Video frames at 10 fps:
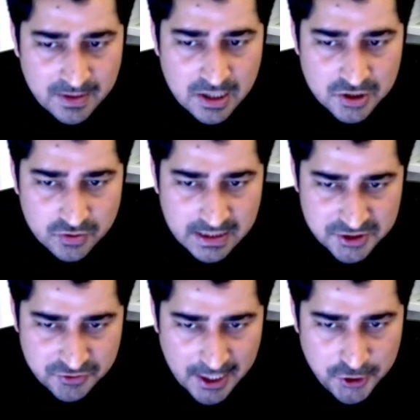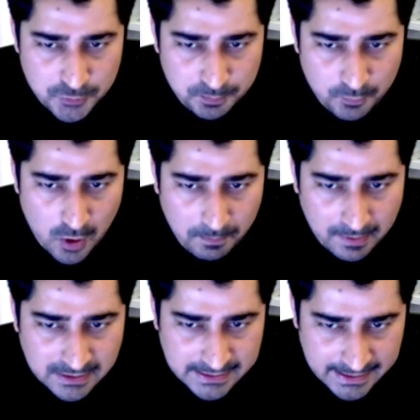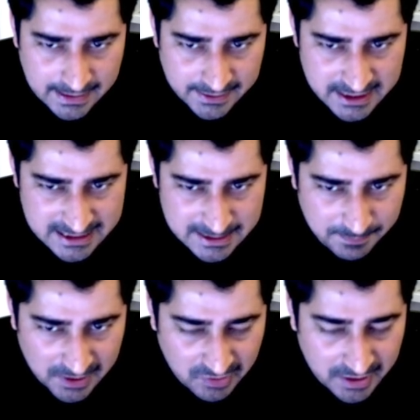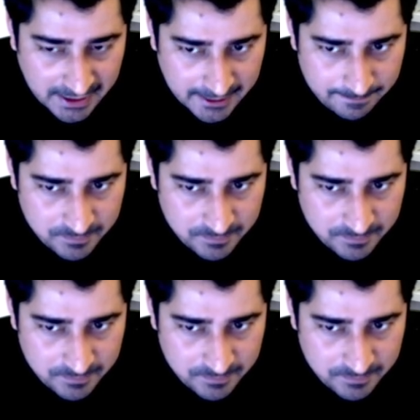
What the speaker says: So it is trying to pop up the data, this particular data.